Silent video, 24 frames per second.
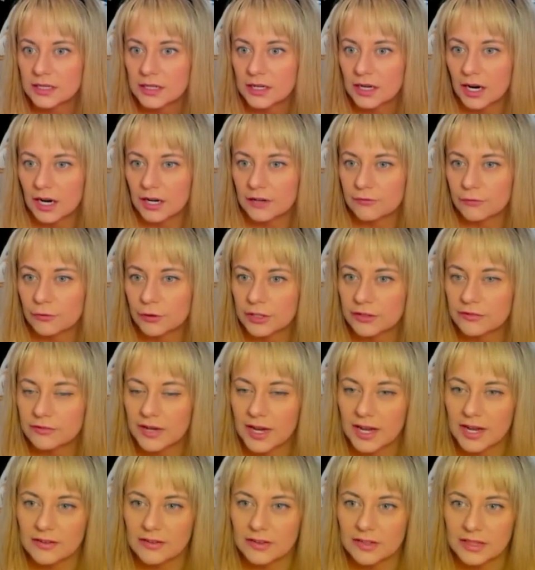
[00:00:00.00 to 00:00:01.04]
Our
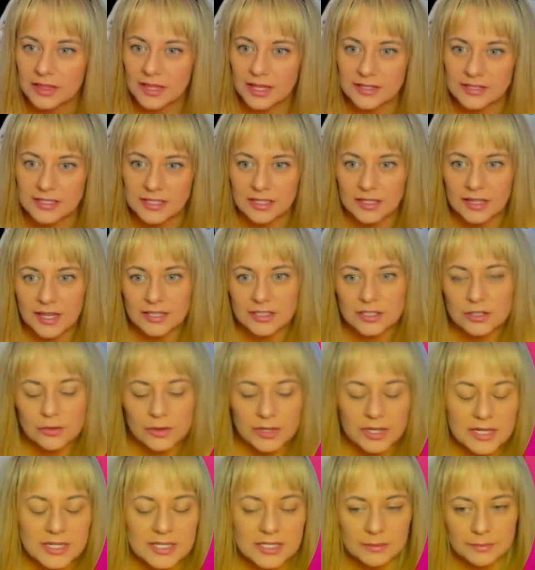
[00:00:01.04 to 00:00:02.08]
45,000 galactic coin
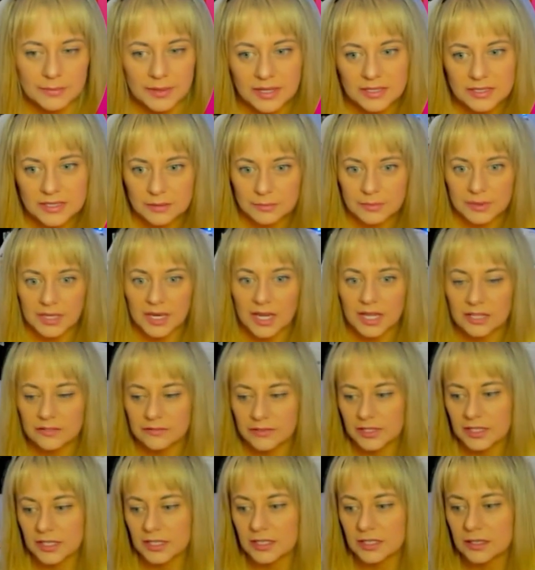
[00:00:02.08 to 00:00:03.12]
is about to be
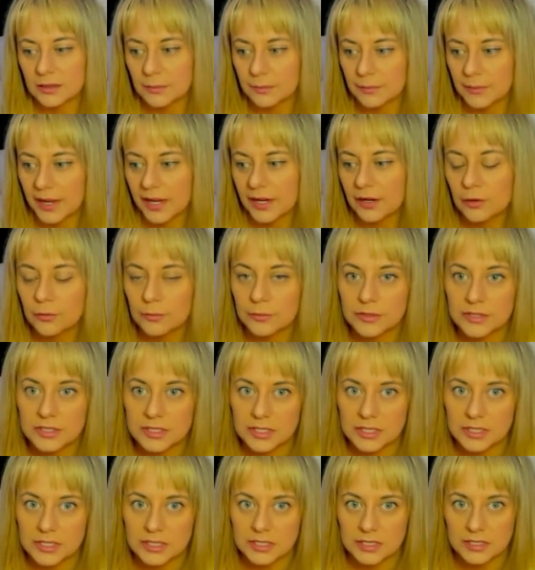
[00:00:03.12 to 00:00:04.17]
elevated by almost
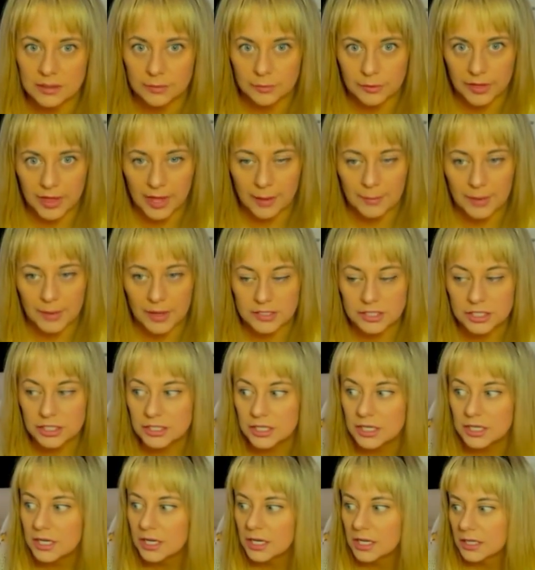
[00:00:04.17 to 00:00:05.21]
double that much.
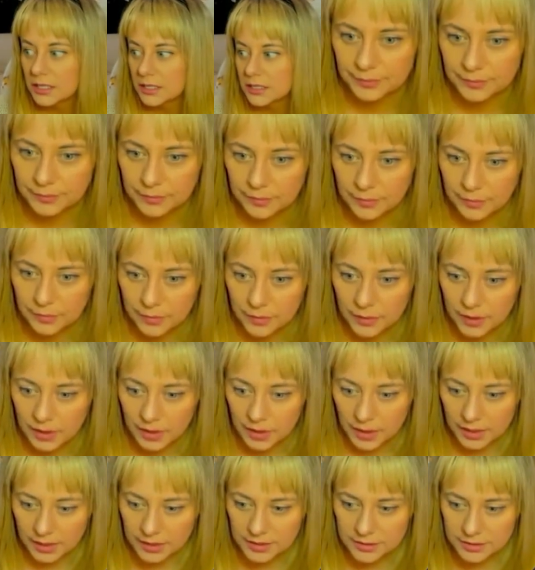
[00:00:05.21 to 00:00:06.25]

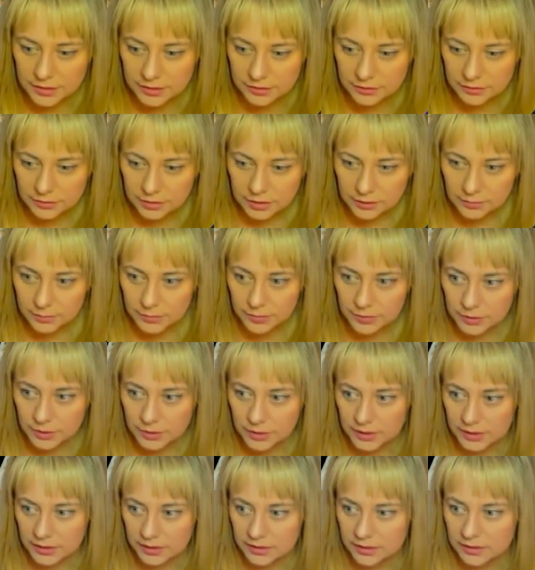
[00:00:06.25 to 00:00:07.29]
I do want to
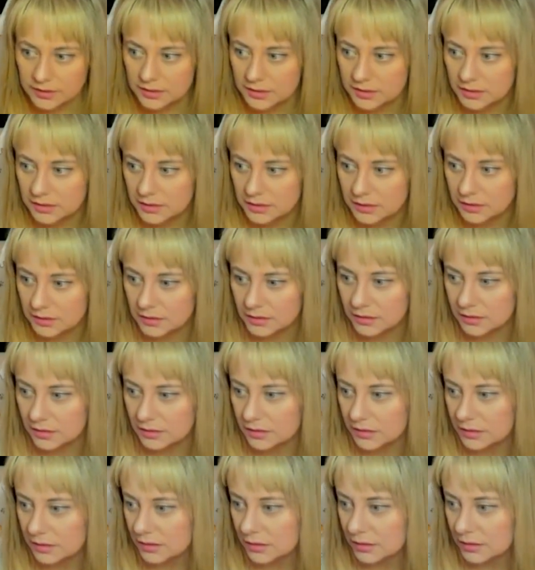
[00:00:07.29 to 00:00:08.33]
put
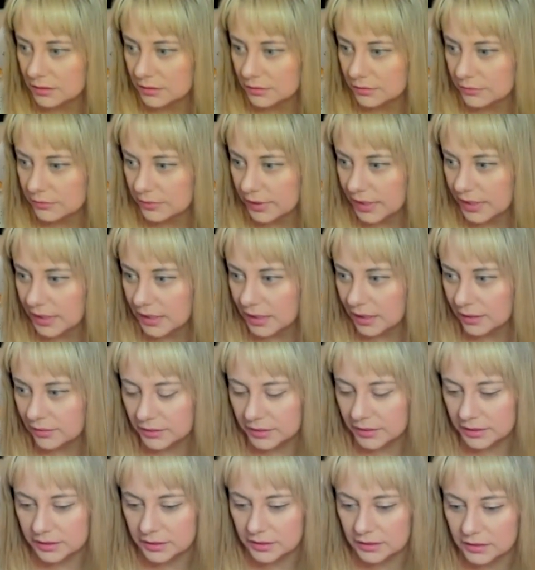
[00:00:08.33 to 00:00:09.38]
right out
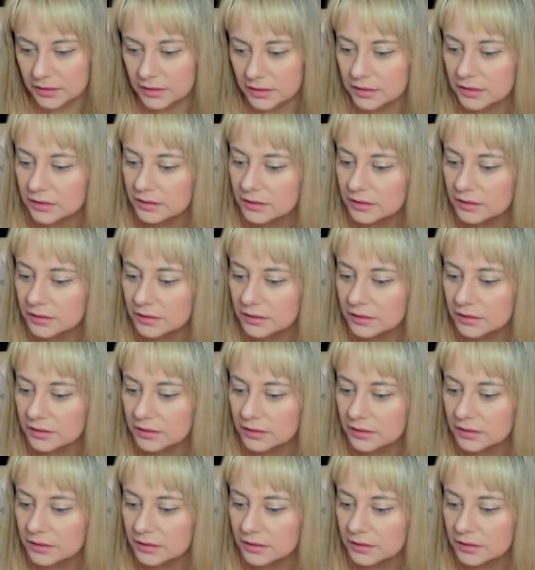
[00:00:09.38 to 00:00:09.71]
here